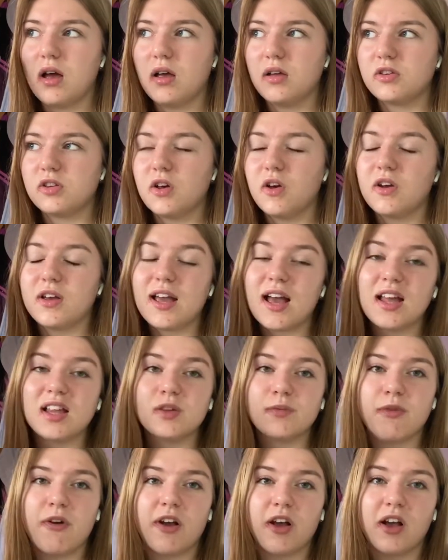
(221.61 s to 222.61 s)
so
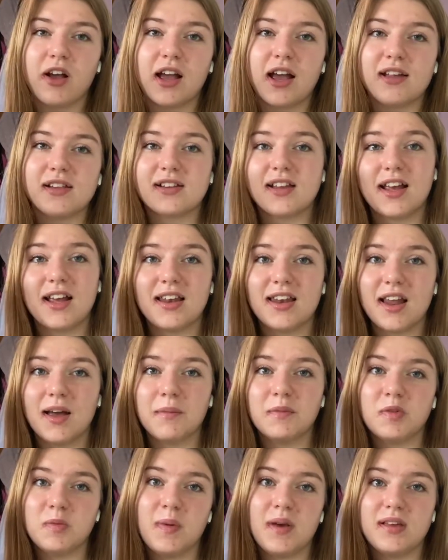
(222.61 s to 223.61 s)
Kaz Brekker gets
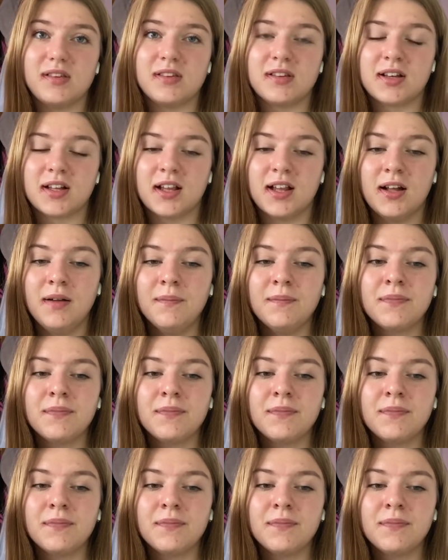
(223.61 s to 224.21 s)
kidnapped basically